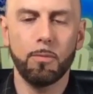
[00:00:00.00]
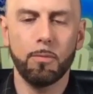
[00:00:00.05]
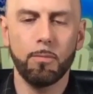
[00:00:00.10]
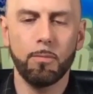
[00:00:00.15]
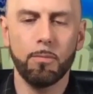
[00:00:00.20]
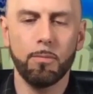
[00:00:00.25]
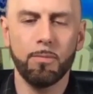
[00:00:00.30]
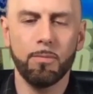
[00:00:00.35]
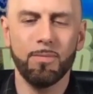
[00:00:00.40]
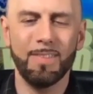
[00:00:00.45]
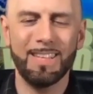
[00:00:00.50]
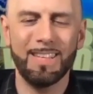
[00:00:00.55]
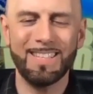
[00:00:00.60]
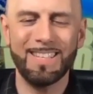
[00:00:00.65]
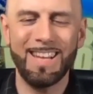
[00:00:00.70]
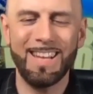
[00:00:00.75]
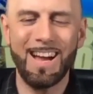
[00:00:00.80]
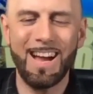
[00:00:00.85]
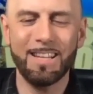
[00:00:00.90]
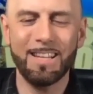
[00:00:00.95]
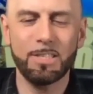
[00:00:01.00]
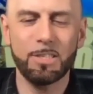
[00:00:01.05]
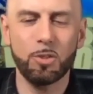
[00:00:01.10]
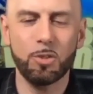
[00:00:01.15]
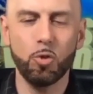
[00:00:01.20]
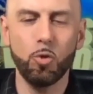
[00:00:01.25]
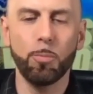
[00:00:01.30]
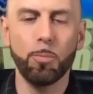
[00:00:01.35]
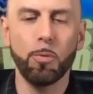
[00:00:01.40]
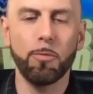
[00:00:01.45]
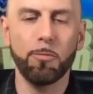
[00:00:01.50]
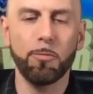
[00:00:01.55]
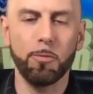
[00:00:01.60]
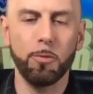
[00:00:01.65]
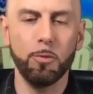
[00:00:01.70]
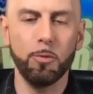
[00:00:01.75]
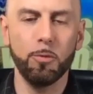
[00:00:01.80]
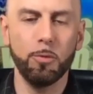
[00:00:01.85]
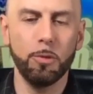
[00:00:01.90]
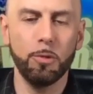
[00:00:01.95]
It's not super
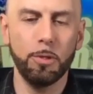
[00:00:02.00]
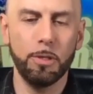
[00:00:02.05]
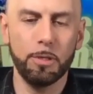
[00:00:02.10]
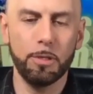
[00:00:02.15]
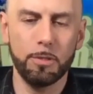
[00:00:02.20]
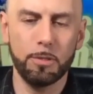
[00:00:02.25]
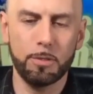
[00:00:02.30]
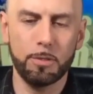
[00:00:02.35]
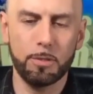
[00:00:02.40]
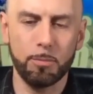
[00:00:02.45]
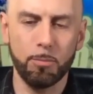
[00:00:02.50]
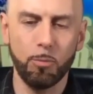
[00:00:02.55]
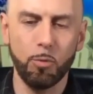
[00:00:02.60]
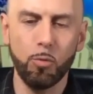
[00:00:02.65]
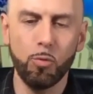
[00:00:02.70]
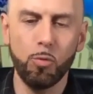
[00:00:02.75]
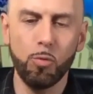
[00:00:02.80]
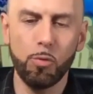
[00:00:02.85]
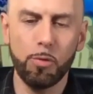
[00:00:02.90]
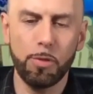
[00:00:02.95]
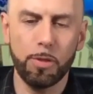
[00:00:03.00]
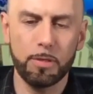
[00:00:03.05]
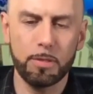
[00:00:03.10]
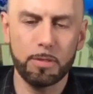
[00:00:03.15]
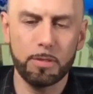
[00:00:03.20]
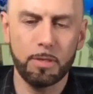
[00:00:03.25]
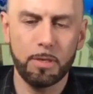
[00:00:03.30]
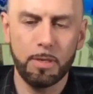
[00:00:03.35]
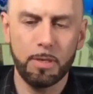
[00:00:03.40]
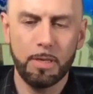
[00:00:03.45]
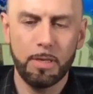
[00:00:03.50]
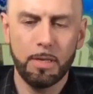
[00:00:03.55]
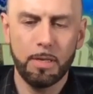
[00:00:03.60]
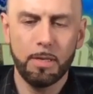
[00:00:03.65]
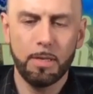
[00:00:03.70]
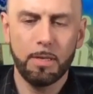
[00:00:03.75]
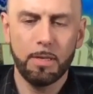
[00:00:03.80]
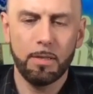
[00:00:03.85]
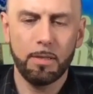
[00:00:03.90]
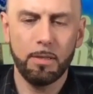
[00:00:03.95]
fluid and smooth. It's
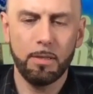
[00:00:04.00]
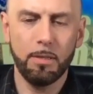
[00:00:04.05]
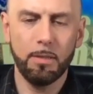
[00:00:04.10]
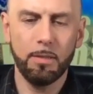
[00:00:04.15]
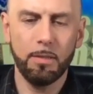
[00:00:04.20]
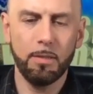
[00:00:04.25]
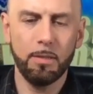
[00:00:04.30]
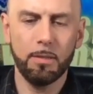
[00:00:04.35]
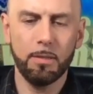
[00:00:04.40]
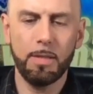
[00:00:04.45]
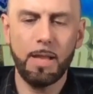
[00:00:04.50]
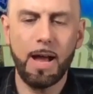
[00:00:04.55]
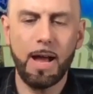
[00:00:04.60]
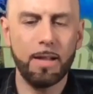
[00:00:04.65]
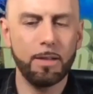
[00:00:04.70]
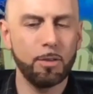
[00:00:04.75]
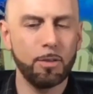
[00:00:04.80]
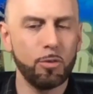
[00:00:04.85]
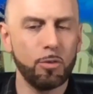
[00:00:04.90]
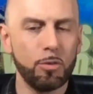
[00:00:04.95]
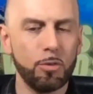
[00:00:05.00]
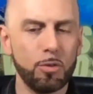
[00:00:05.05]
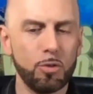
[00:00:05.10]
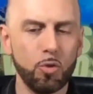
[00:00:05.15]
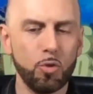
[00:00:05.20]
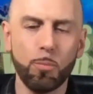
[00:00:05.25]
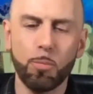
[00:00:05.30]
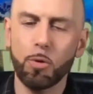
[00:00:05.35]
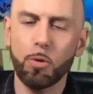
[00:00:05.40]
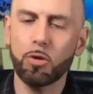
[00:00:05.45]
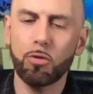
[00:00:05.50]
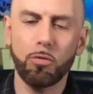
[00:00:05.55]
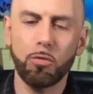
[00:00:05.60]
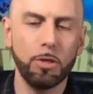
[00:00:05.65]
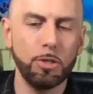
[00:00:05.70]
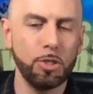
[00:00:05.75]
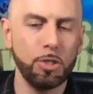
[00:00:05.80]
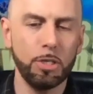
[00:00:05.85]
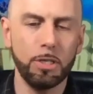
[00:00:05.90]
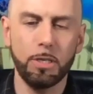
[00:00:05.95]
not super
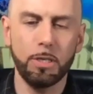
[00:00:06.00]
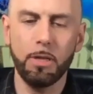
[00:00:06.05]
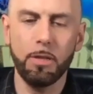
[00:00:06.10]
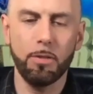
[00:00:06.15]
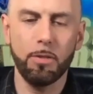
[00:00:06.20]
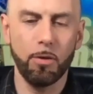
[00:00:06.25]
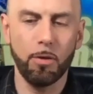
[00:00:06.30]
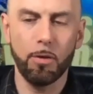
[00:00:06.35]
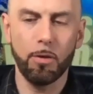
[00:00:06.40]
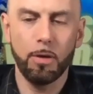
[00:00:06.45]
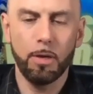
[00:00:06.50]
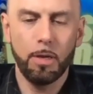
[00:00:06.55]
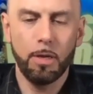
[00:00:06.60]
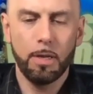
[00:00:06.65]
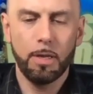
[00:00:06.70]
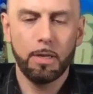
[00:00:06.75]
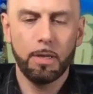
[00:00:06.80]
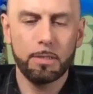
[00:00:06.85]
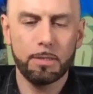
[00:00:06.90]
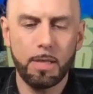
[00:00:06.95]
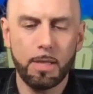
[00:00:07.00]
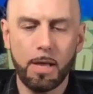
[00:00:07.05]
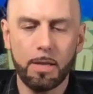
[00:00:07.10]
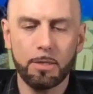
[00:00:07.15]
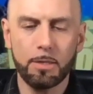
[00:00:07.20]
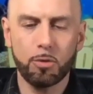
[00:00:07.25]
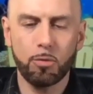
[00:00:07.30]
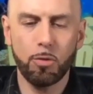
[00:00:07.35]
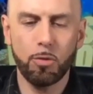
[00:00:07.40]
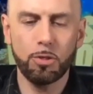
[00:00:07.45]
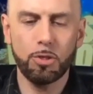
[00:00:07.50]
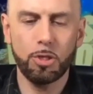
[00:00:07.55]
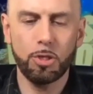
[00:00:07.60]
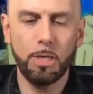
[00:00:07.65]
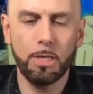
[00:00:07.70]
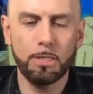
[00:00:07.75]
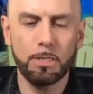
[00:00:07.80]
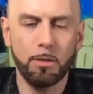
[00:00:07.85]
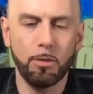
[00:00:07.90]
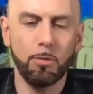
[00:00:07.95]
crunchy either. It's not as crunchy
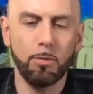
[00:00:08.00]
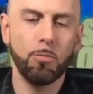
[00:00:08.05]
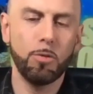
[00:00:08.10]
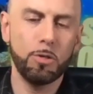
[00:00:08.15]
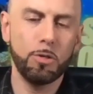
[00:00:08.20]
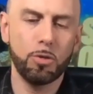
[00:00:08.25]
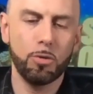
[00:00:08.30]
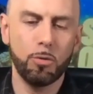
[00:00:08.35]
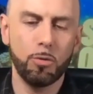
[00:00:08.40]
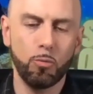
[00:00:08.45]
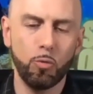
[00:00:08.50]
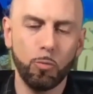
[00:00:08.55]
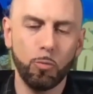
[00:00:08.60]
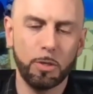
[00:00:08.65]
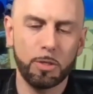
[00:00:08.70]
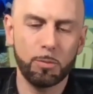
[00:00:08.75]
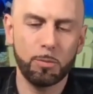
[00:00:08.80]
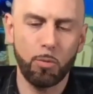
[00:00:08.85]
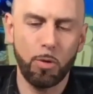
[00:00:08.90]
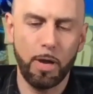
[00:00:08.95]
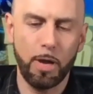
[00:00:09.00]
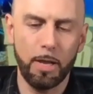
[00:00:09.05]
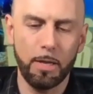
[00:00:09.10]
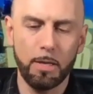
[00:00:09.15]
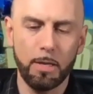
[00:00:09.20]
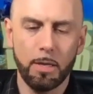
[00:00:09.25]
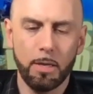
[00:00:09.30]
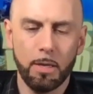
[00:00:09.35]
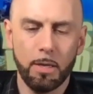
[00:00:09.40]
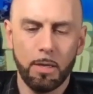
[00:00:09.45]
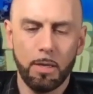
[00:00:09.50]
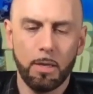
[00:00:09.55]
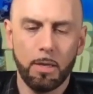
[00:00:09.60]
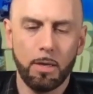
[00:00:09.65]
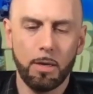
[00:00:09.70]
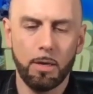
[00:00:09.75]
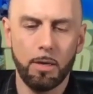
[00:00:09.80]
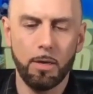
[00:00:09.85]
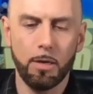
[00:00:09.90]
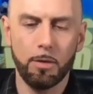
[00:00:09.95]
as the original Rubik's brand,
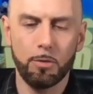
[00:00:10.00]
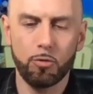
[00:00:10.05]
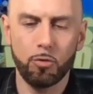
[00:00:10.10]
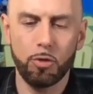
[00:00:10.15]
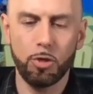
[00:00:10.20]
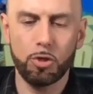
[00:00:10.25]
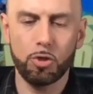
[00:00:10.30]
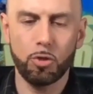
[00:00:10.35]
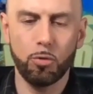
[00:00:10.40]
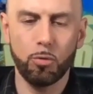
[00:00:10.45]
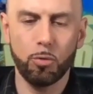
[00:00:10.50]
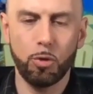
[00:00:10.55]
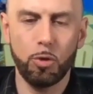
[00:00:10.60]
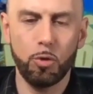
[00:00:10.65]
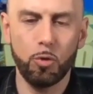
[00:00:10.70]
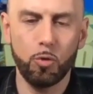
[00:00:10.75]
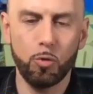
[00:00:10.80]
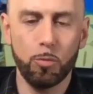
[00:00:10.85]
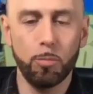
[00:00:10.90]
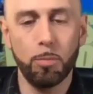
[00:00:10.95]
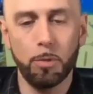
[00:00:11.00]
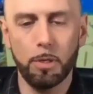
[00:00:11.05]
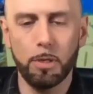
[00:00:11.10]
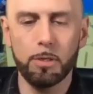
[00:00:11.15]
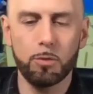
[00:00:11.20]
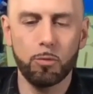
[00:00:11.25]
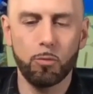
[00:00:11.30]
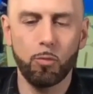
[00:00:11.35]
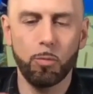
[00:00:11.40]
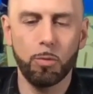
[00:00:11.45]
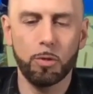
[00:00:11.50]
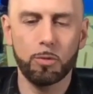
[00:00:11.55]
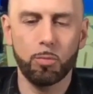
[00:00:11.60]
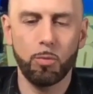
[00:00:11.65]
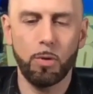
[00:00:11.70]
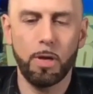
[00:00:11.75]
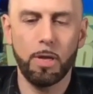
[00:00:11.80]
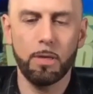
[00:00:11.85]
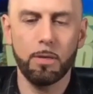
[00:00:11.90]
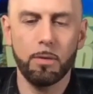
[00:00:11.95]
traditional cube. It is a Rubik's
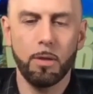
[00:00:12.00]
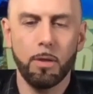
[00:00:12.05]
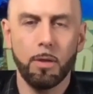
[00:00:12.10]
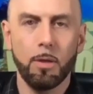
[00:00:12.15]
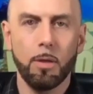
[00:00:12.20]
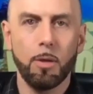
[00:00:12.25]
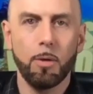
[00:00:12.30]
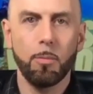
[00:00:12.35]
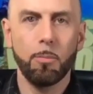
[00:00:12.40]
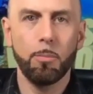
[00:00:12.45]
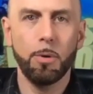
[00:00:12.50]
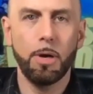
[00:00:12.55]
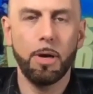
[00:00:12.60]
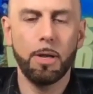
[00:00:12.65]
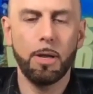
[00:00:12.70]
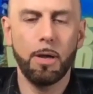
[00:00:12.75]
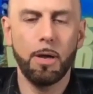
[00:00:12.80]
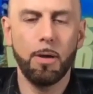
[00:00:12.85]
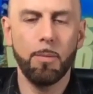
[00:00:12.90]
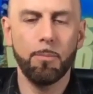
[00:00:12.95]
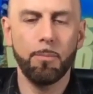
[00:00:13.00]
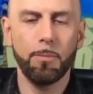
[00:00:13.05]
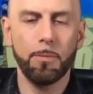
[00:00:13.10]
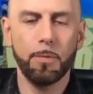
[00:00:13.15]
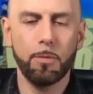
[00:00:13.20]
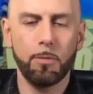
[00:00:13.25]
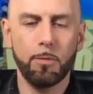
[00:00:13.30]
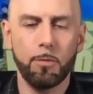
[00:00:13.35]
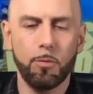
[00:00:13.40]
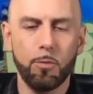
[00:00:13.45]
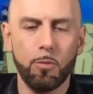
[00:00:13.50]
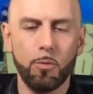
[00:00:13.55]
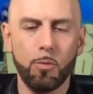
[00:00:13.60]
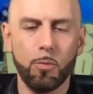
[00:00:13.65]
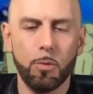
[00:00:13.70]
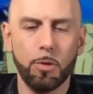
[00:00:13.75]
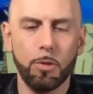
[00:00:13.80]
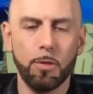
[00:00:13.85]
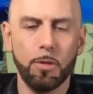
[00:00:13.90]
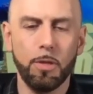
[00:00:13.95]
brand, but let's do
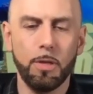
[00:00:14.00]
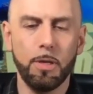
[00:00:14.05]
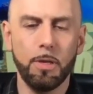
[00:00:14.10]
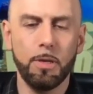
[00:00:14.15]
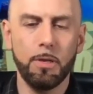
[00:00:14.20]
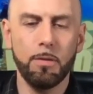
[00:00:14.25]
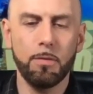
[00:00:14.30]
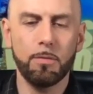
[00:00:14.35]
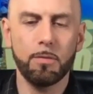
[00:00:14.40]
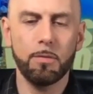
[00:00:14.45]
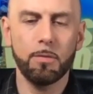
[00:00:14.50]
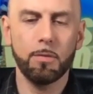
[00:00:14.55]
one of these.